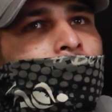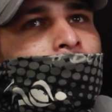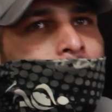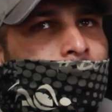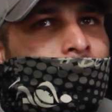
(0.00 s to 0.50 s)

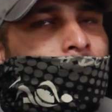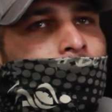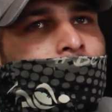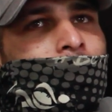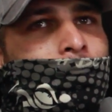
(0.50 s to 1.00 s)
They're going to give
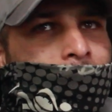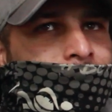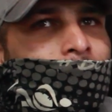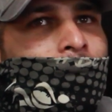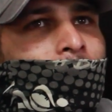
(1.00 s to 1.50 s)
you the
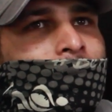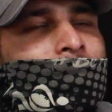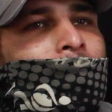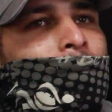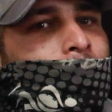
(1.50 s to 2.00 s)
best advice
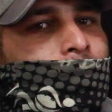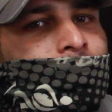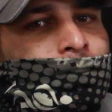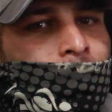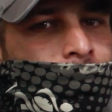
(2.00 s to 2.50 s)

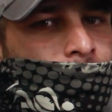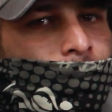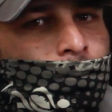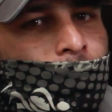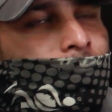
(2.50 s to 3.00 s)
because most of the
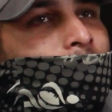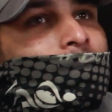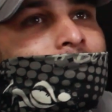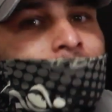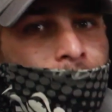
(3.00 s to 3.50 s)
people has
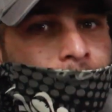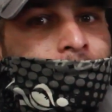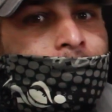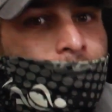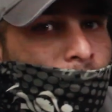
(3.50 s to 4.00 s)
tried
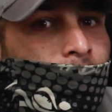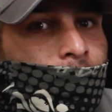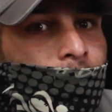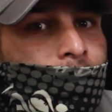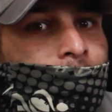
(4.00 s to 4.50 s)

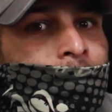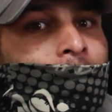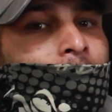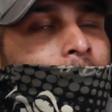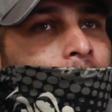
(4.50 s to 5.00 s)
everything
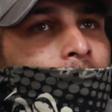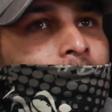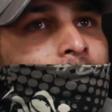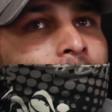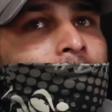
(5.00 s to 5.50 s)
and